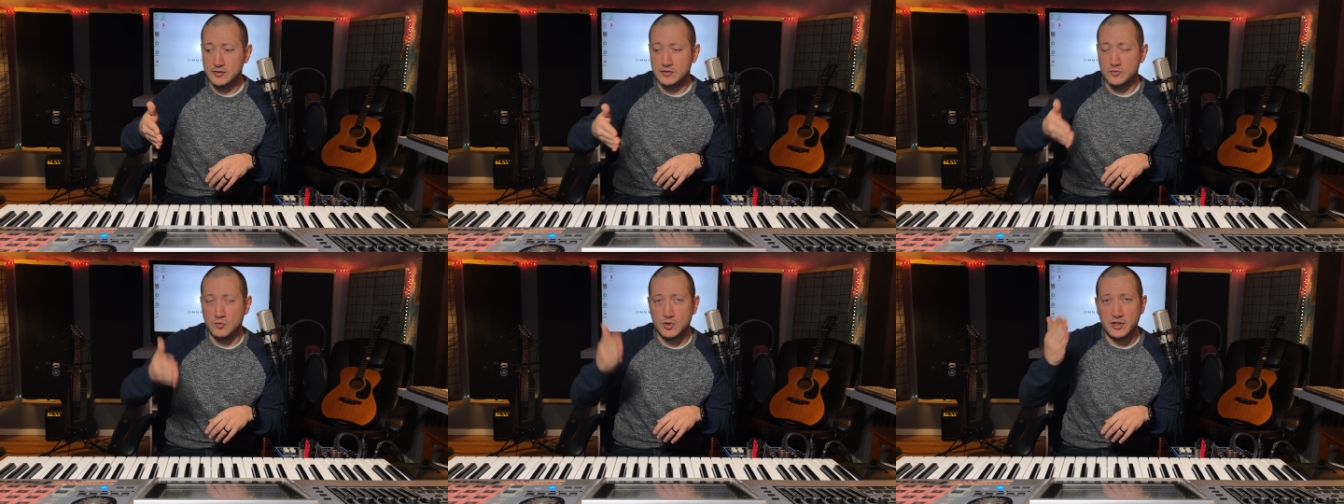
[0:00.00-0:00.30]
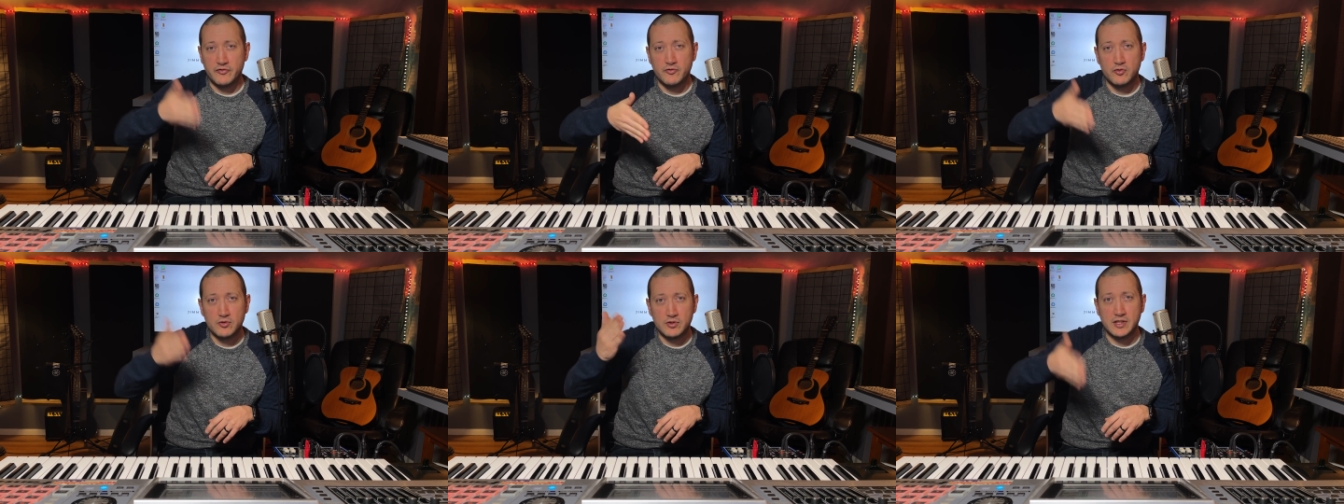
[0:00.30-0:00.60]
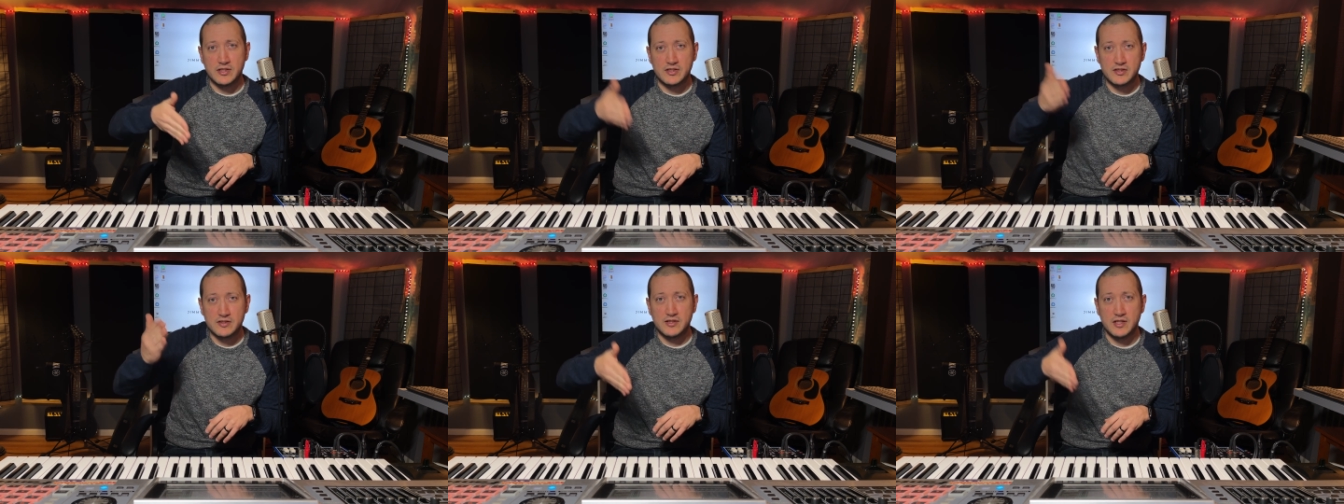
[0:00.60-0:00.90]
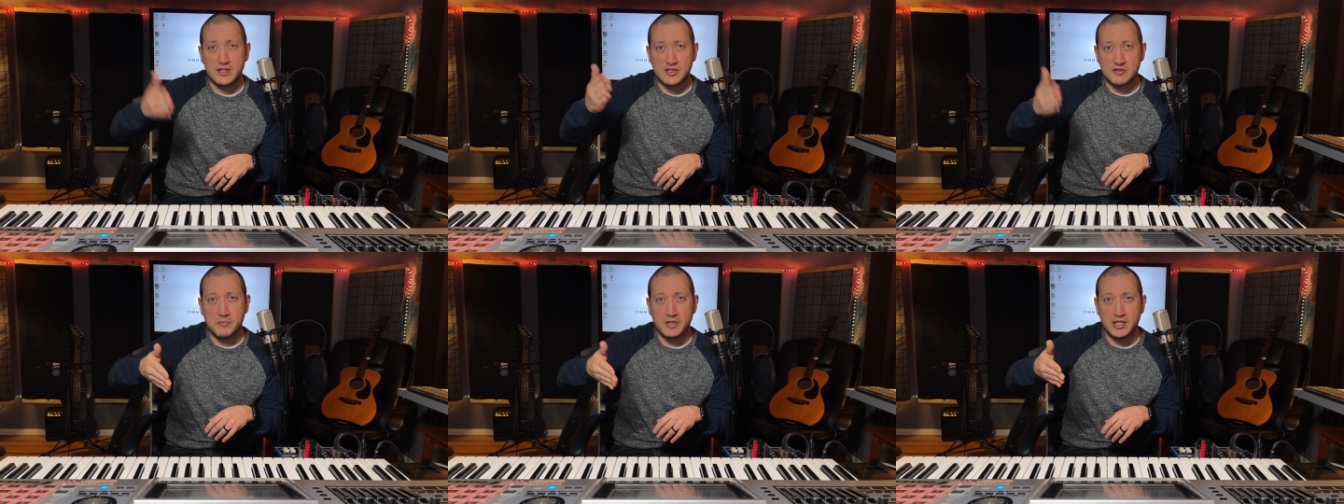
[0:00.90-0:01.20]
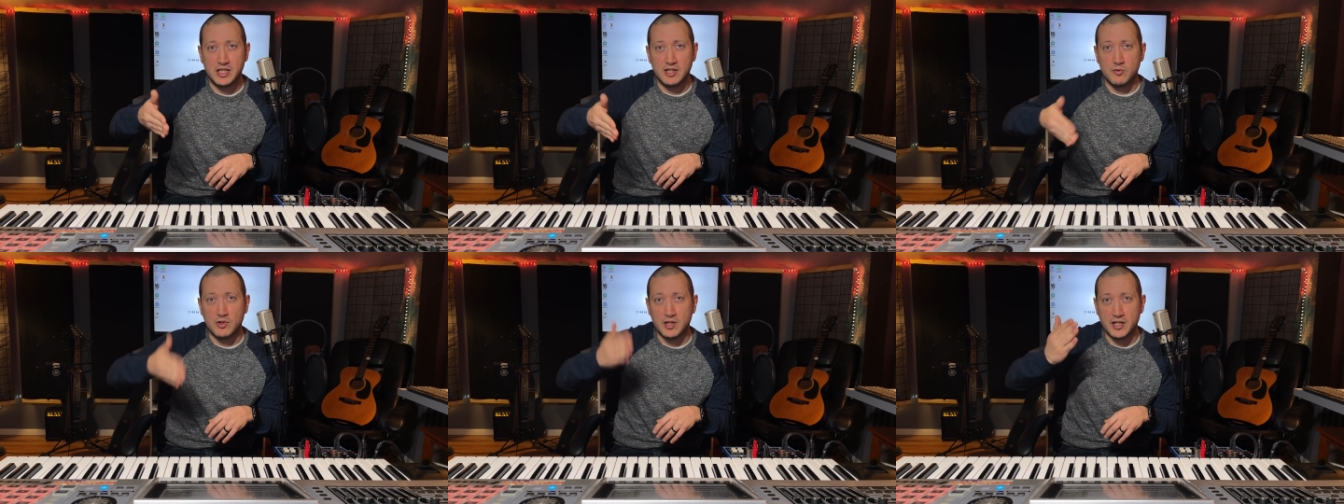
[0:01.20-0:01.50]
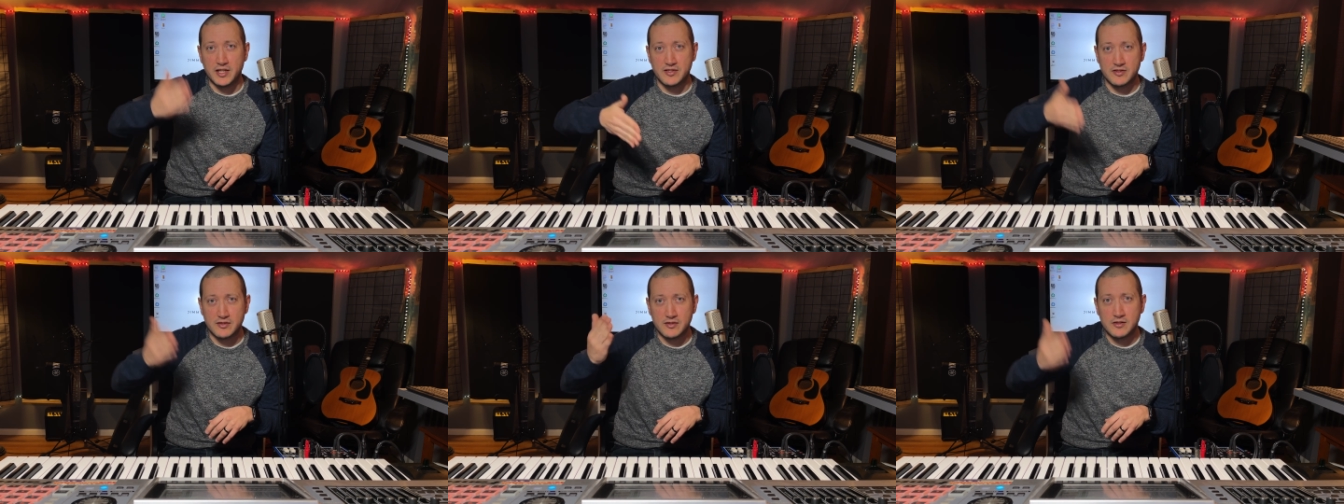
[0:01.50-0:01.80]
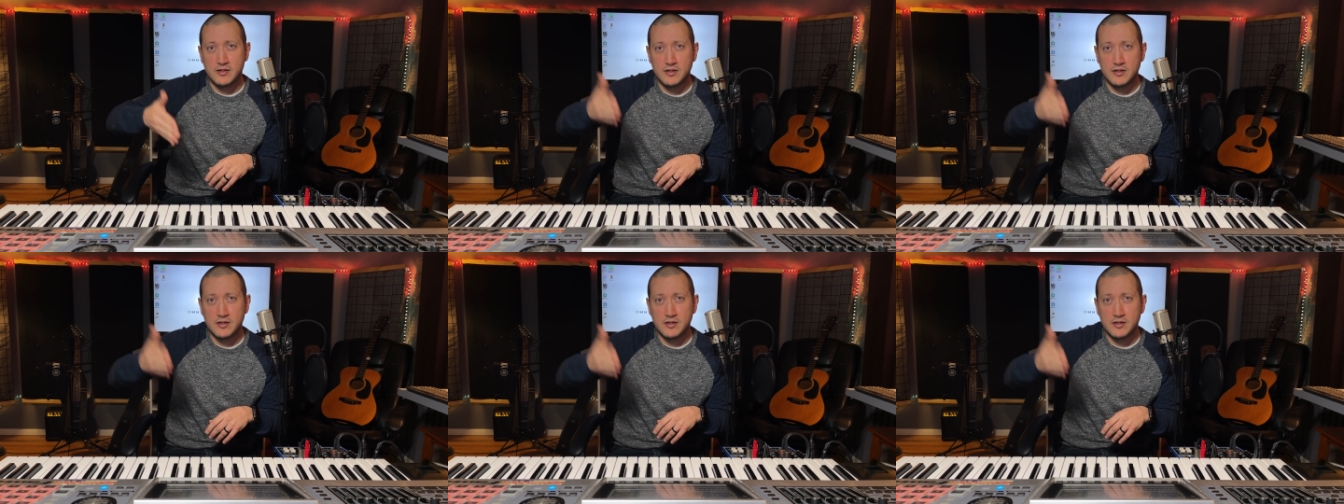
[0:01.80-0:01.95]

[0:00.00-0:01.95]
Wave, that, that's my equalizer.